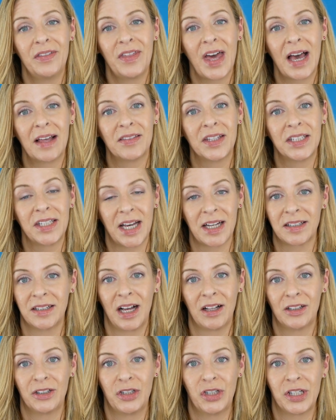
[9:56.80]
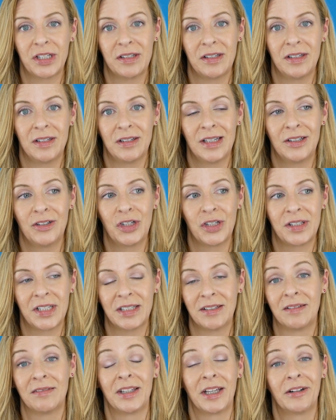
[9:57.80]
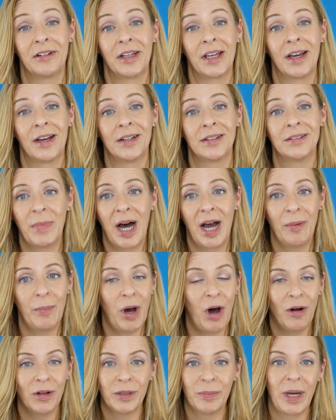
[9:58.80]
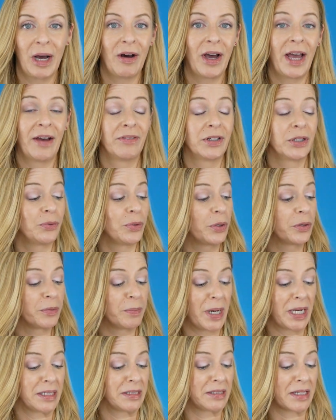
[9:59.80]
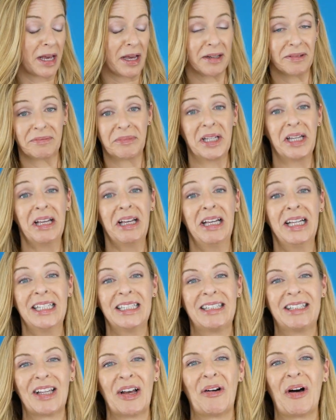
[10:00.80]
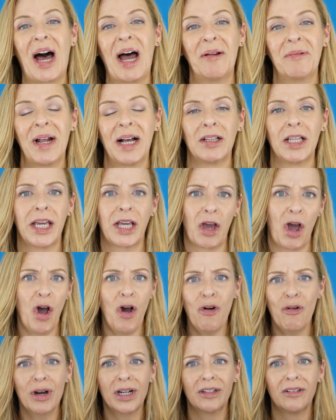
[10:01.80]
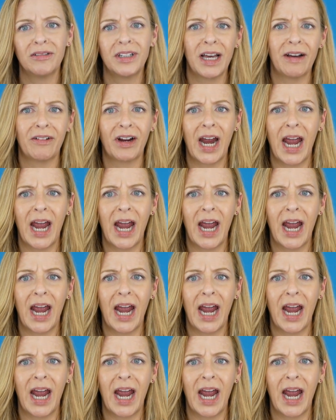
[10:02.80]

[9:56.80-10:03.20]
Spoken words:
that the technology just isn't there yet. I'm all about having a growth mindset. So I'm not like, oh, it'll never